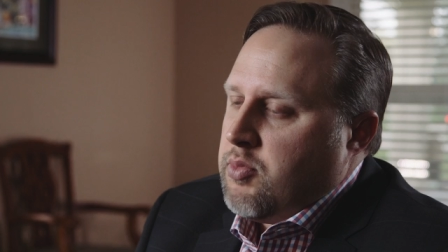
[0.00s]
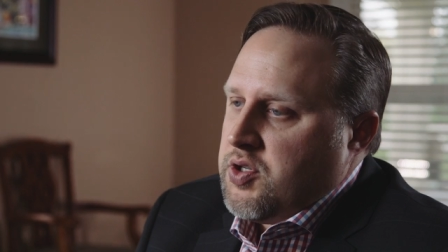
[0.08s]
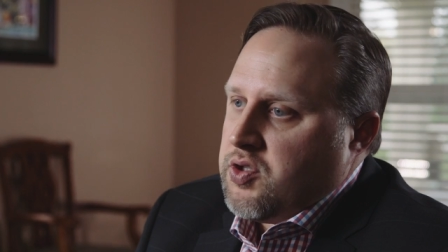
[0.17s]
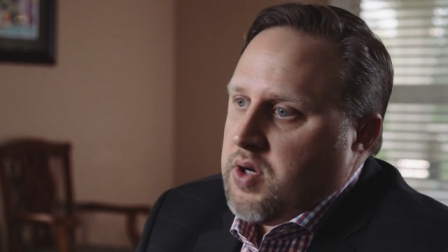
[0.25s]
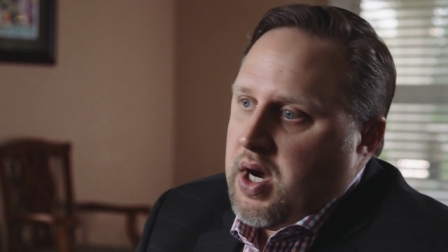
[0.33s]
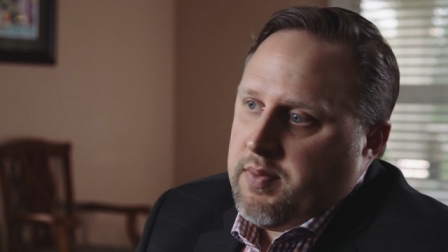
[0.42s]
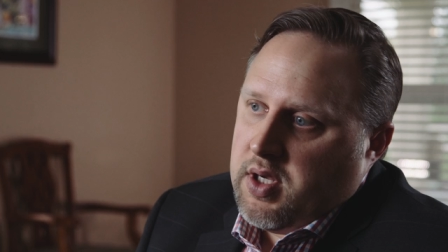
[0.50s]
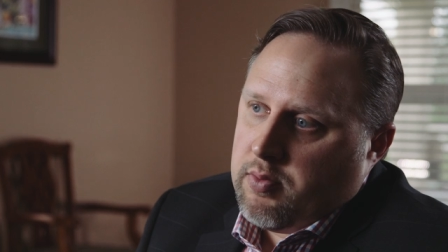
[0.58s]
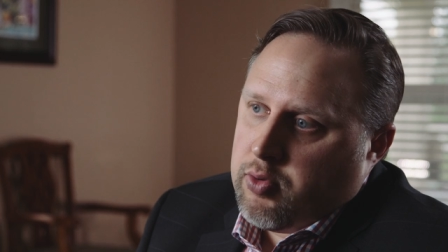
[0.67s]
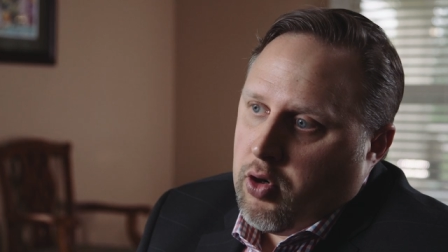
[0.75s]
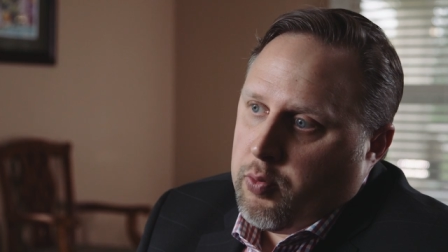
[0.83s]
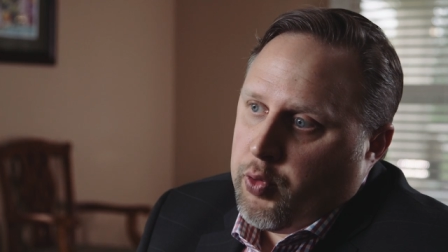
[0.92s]
prescribe the
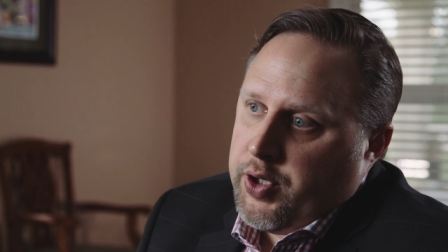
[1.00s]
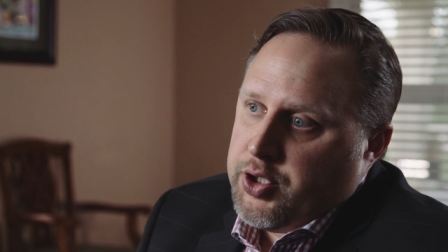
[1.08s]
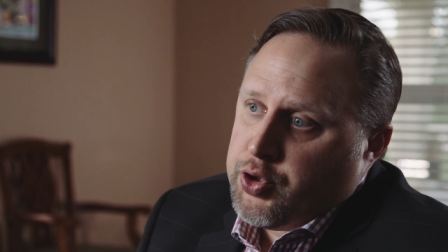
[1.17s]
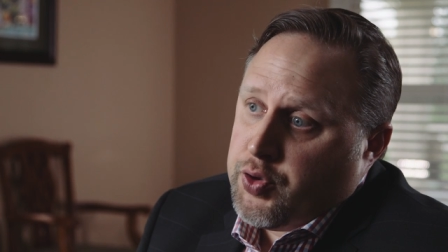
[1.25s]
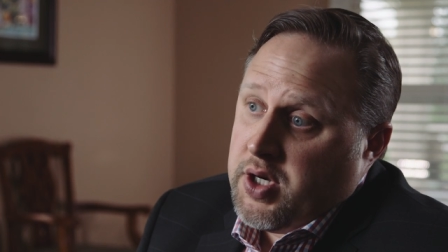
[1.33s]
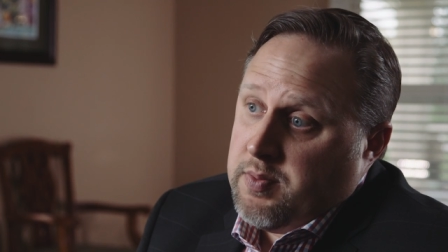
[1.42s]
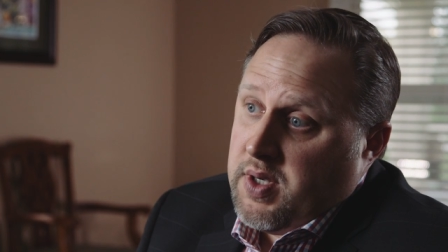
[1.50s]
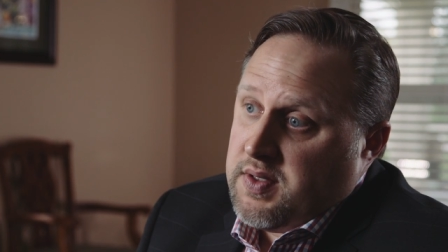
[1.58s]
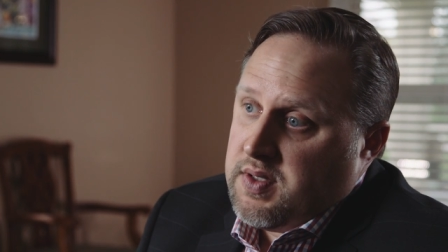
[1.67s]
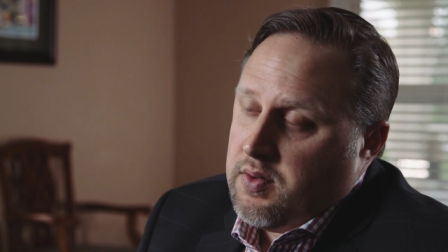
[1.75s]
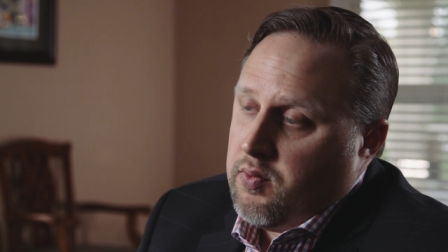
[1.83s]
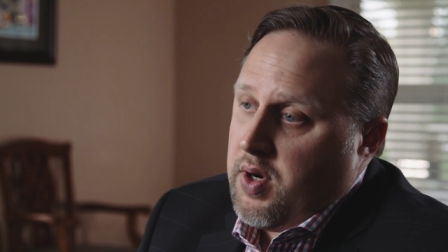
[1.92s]
appropriate treatment,